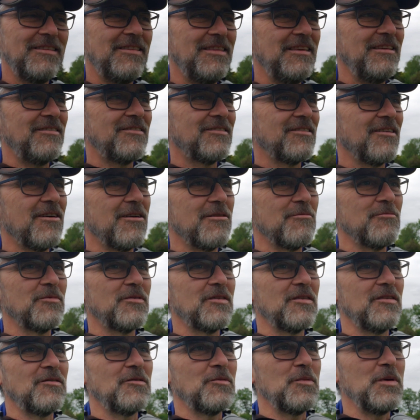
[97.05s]
these
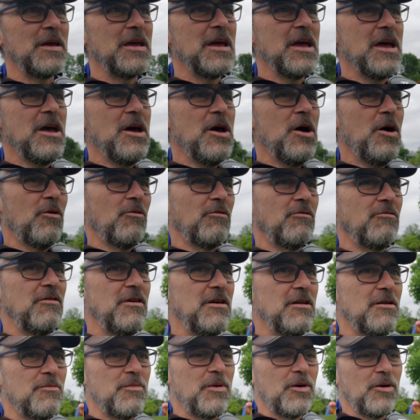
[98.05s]
Psalms as we, we
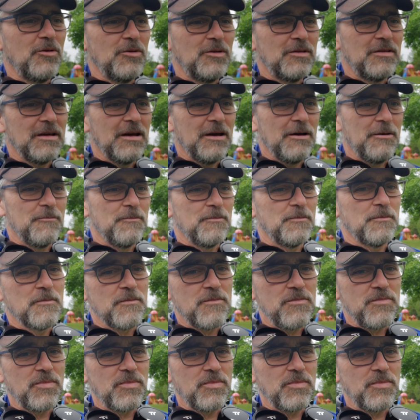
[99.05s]
read about, um,